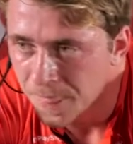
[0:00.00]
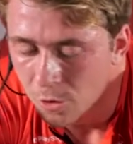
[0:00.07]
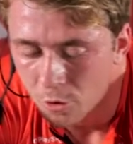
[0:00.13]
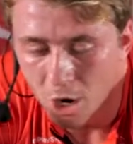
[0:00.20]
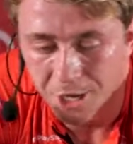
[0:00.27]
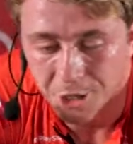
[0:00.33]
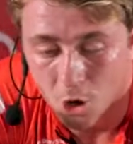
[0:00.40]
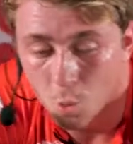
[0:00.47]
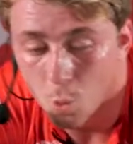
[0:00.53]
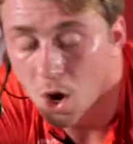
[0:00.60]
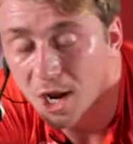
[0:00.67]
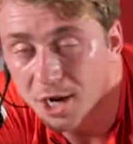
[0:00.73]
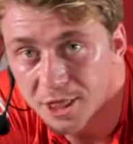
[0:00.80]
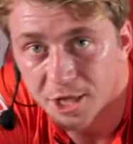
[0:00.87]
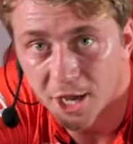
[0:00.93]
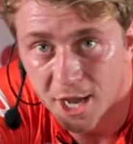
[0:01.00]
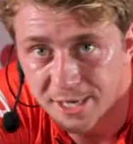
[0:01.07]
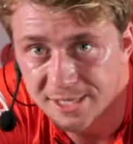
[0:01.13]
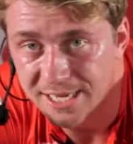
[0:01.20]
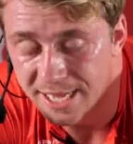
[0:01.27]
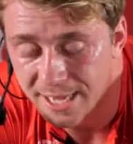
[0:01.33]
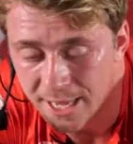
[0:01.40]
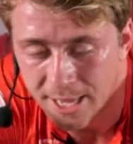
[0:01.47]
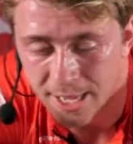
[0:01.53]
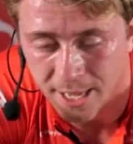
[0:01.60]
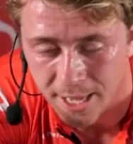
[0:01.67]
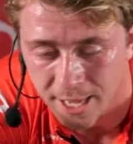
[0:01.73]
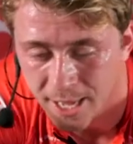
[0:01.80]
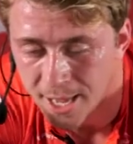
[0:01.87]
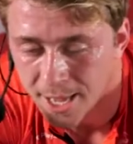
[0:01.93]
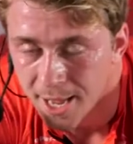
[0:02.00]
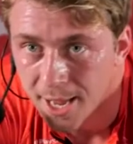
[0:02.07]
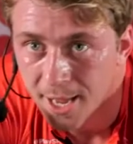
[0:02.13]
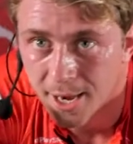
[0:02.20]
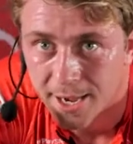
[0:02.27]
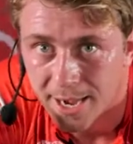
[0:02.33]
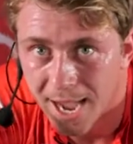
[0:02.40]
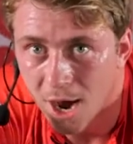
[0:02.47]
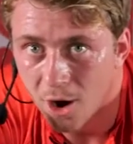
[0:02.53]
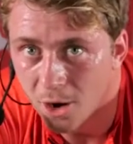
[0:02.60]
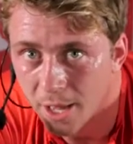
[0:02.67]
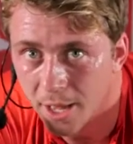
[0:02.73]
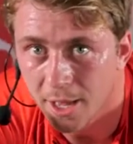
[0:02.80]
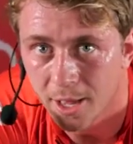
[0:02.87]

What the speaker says: Right, you've got 1:30 now.